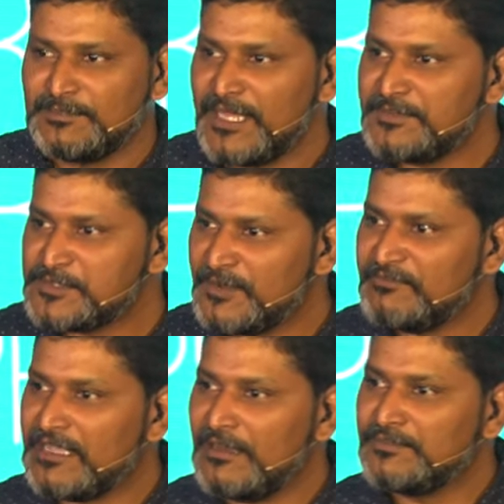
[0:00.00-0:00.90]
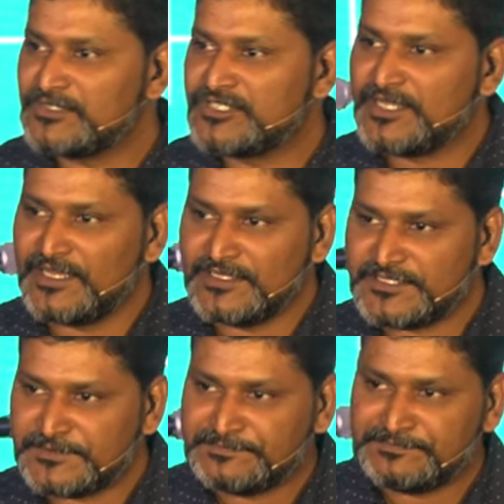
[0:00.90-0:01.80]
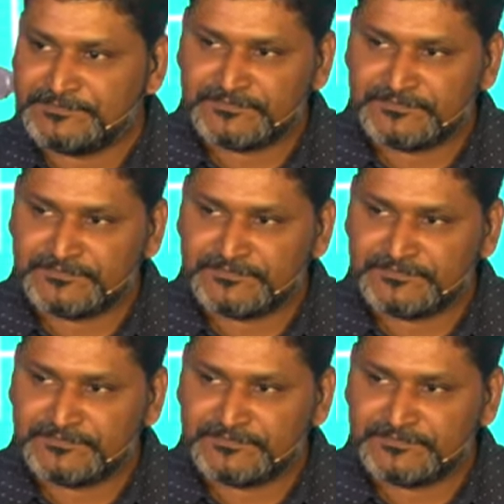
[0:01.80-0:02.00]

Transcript: Sometimes when we come to church,